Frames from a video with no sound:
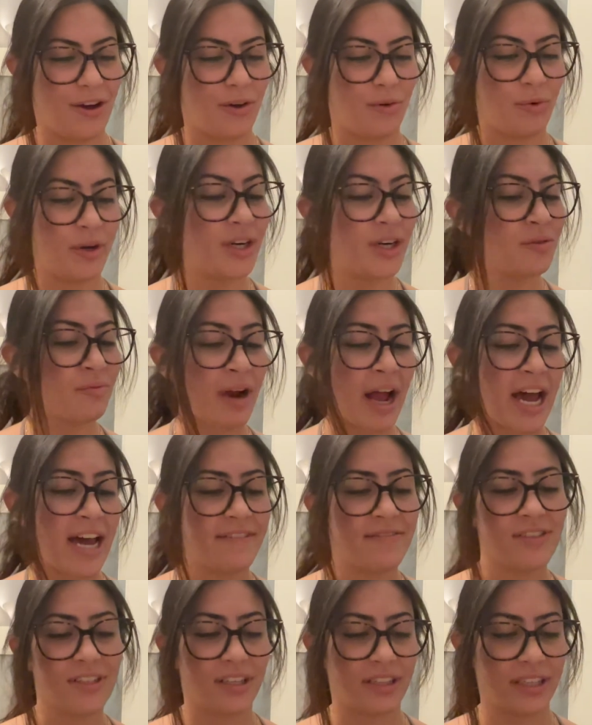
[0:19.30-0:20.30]
We'd
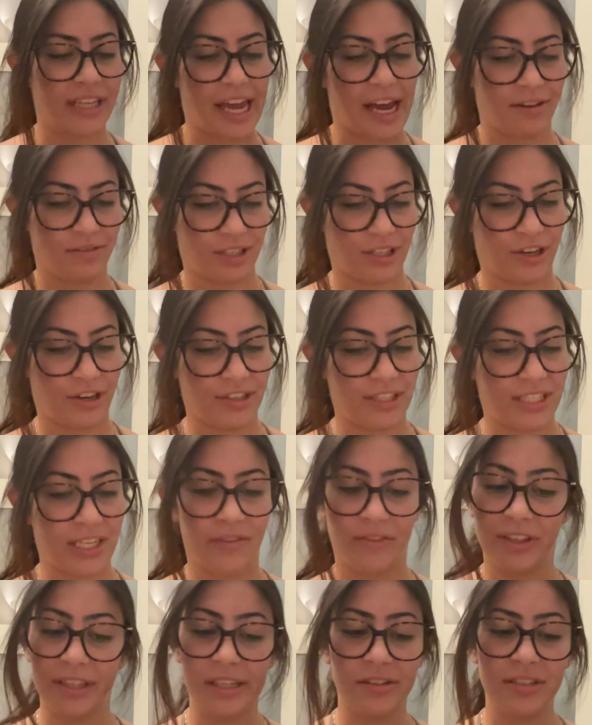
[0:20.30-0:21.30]
arrived on the outskirts
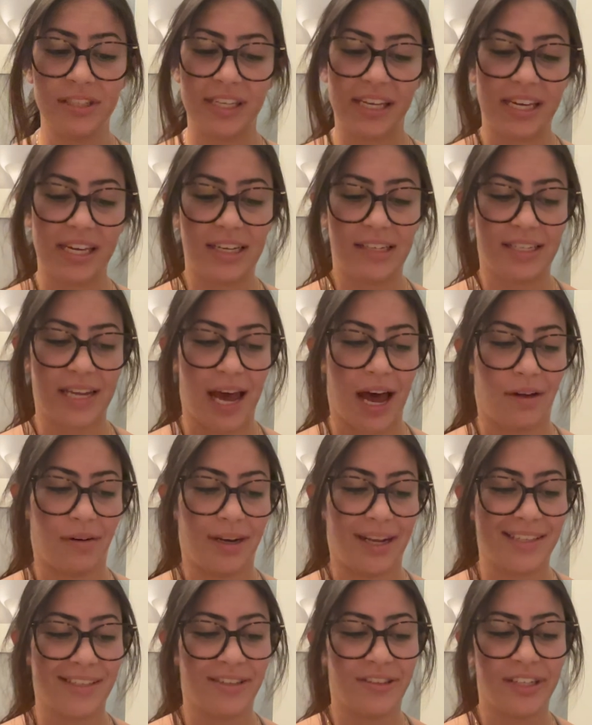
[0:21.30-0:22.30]
of a little ski town
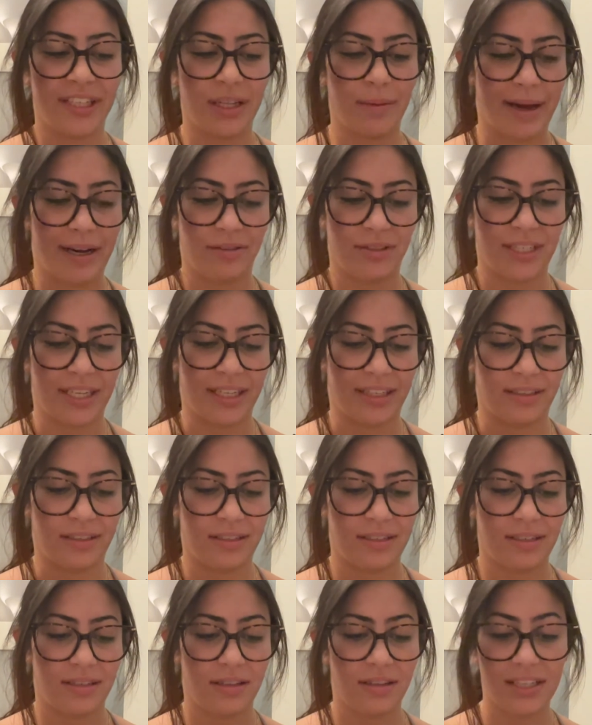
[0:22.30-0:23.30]
nestled in the
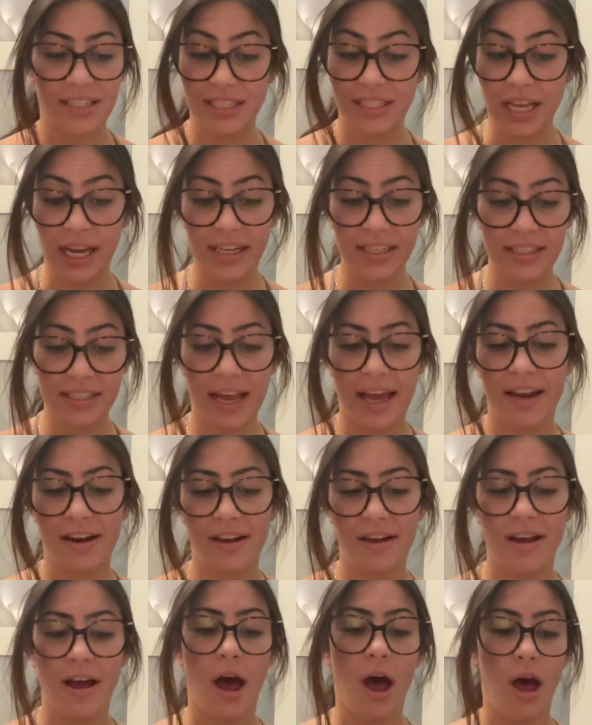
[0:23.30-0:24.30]
mountains. The sign said,
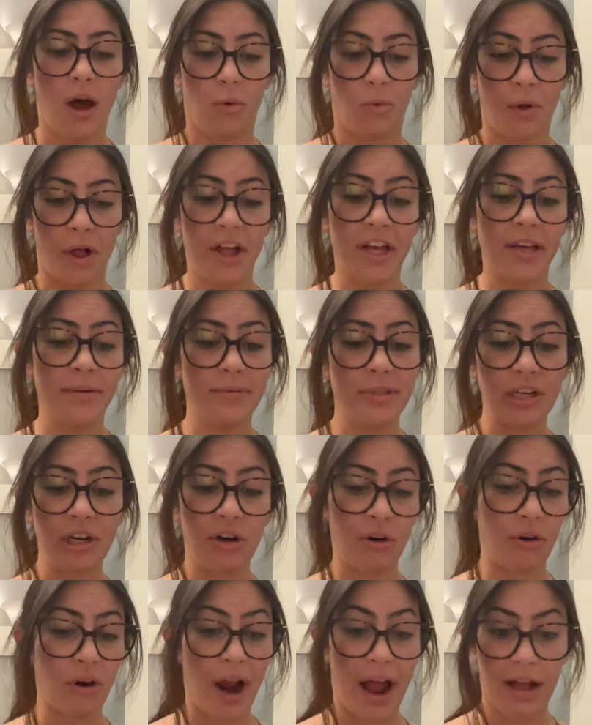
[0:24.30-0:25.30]
Welcome to
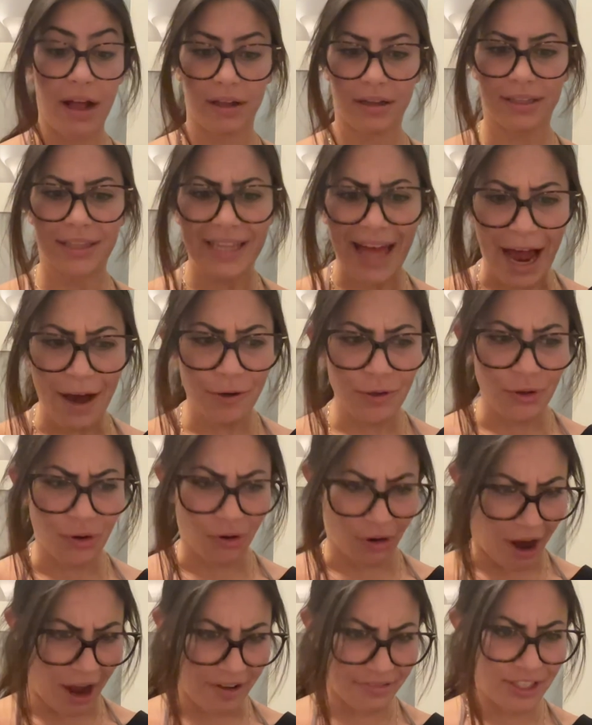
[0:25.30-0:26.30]
Cra
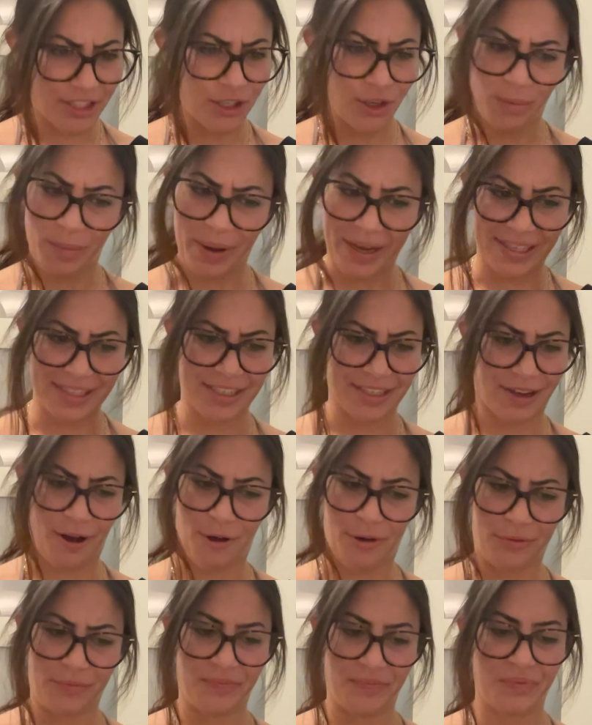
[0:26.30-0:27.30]
Cloudcroft, New
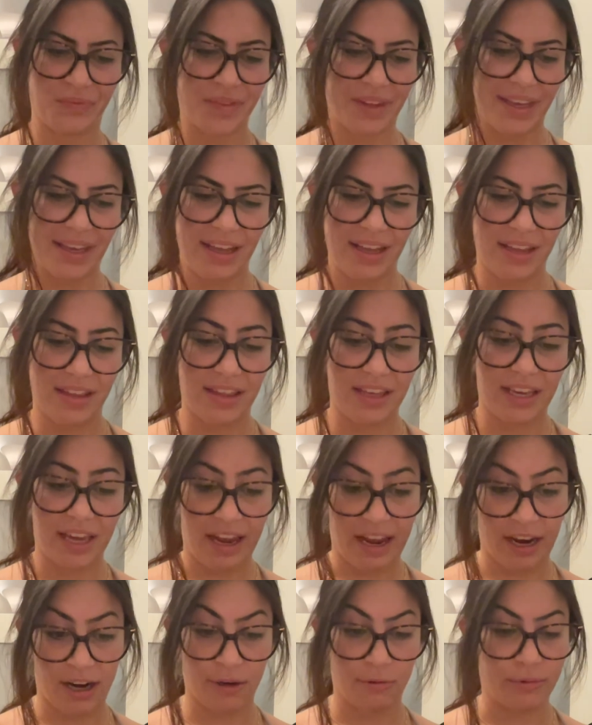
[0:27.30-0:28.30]
Mexico. The
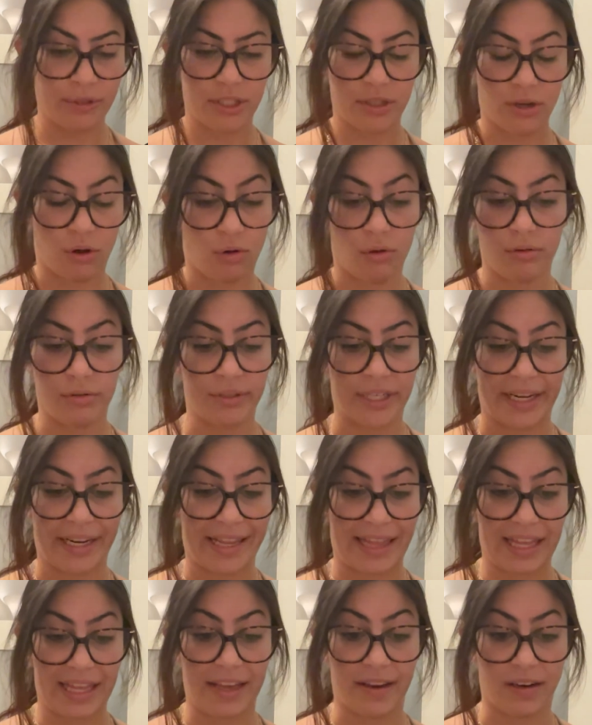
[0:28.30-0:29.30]
air was cold and
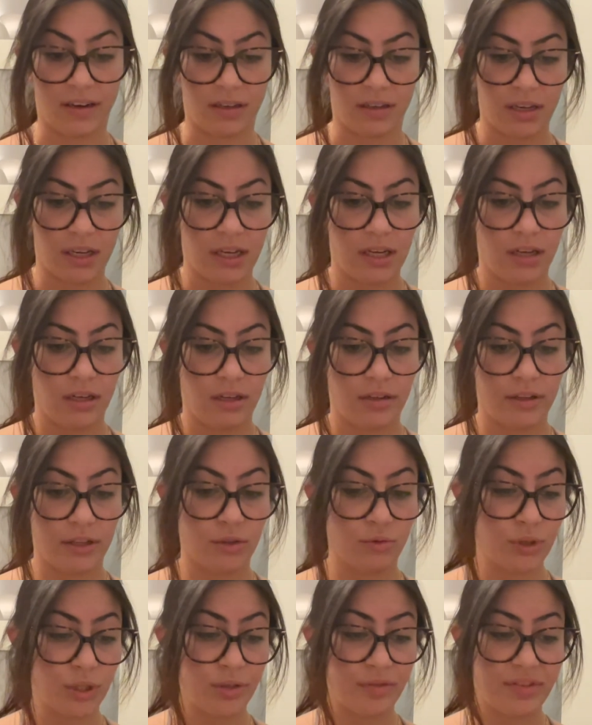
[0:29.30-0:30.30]
thin. The
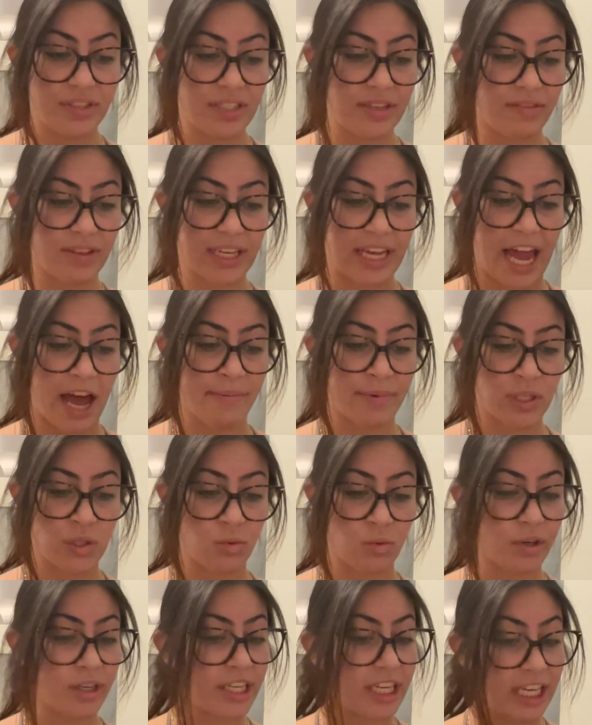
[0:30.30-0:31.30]
roofs of the cabins
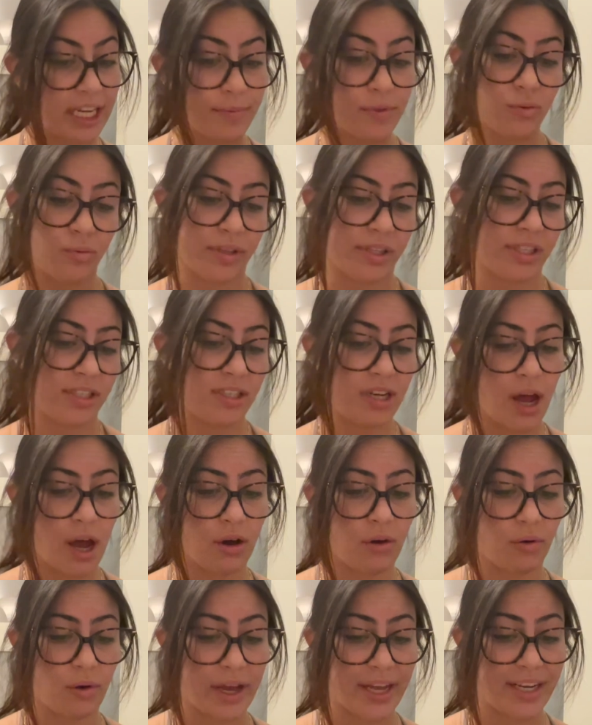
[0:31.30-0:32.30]
were heaped with
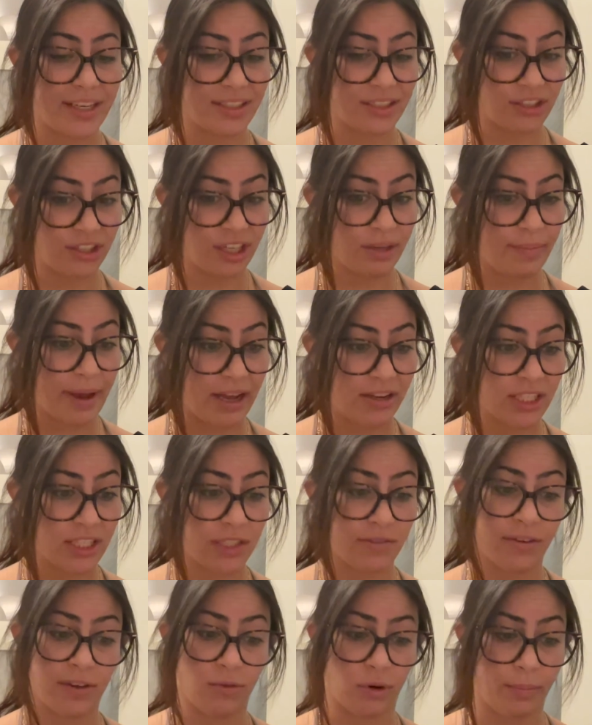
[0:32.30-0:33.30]
snow, and dirty mounds
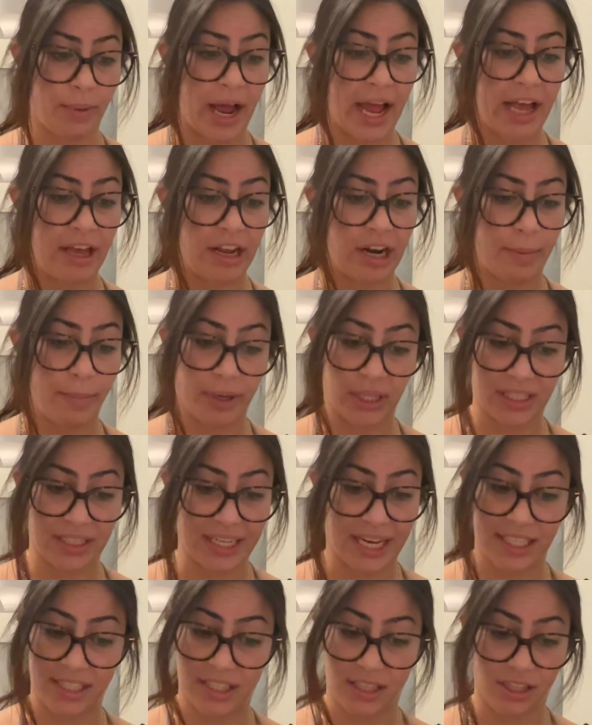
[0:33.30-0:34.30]
of it were piled up on the
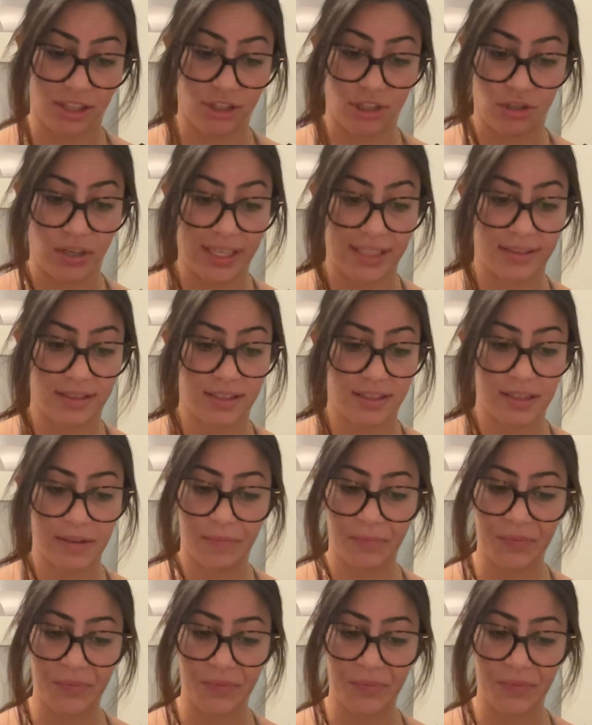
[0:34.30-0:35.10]
sides of the streets.